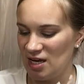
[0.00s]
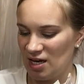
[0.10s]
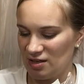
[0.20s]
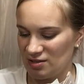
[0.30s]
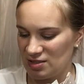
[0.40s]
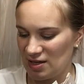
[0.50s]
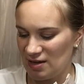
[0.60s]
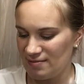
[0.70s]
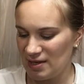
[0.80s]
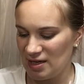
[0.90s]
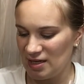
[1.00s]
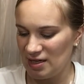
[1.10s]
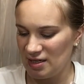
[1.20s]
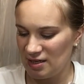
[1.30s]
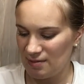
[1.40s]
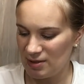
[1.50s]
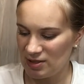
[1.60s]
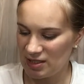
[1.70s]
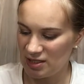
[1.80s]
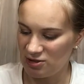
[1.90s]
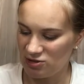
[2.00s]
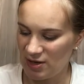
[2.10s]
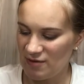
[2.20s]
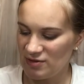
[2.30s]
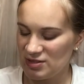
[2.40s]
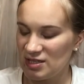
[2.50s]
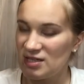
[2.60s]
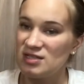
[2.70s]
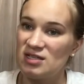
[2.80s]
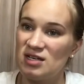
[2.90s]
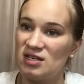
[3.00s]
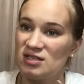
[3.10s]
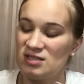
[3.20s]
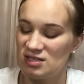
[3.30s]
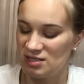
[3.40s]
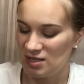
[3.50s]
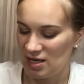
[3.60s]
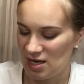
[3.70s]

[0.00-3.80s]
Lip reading: I also have my American driver's license,